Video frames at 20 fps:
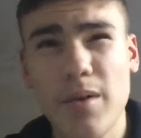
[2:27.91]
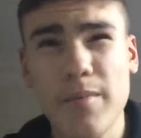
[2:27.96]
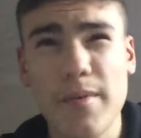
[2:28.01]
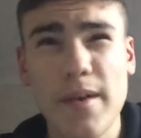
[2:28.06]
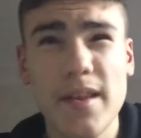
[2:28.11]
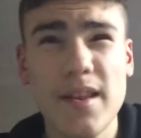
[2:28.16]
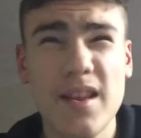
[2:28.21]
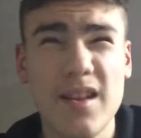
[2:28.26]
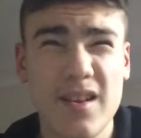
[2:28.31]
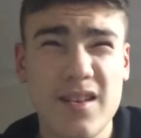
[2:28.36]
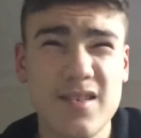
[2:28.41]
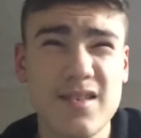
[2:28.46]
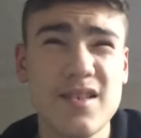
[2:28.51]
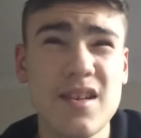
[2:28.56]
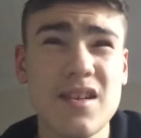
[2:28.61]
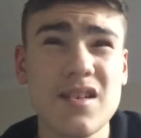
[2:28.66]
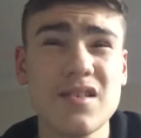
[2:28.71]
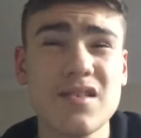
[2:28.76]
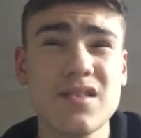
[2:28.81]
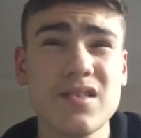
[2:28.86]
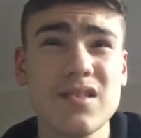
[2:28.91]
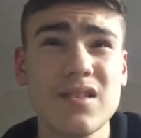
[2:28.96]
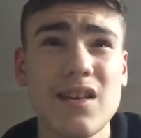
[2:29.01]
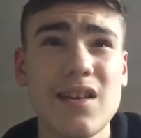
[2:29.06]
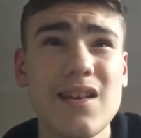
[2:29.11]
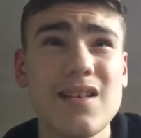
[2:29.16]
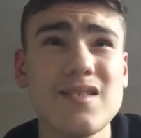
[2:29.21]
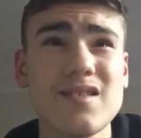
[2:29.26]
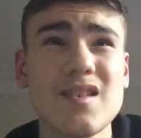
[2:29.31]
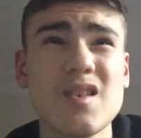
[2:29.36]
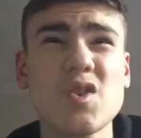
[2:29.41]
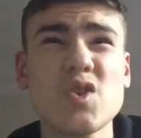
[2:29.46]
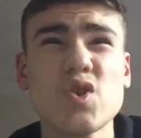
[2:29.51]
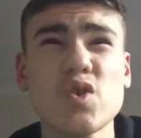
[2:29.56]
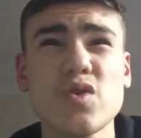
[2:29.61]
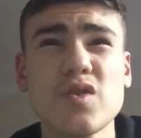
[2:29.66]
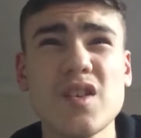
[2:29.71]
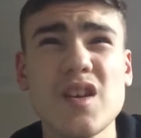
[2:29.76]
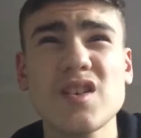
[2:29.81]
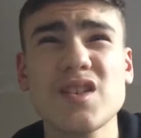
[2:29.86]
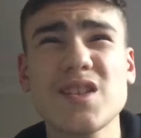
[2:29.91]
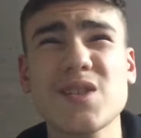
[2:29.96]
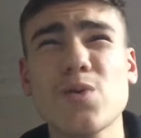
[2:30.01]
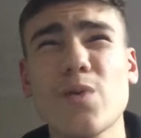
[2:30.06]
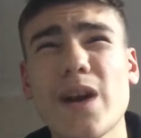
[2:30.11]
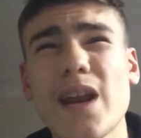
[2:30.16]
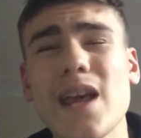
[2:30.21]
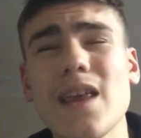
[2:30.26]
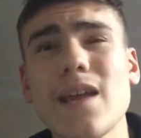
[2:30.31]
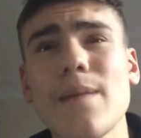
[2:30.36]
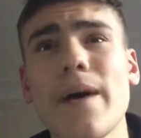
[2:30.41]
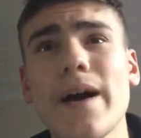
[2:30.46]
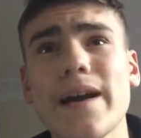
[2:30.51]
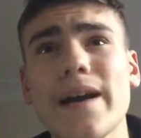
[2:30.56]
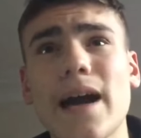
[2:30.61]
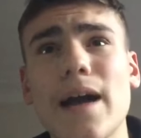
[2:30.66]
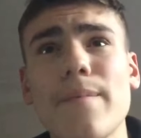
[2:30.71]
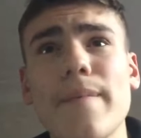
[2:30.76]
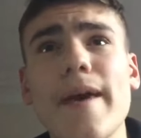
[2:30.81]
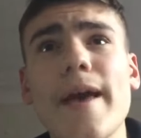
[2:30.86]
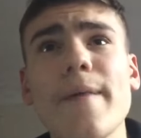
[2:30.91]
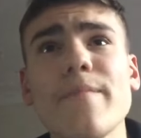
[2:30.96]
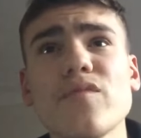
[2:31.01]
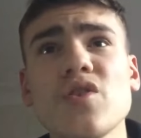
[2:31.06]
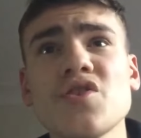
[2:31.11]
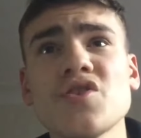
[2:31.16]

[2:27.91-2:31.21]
Probably at like 6:20 that might come out.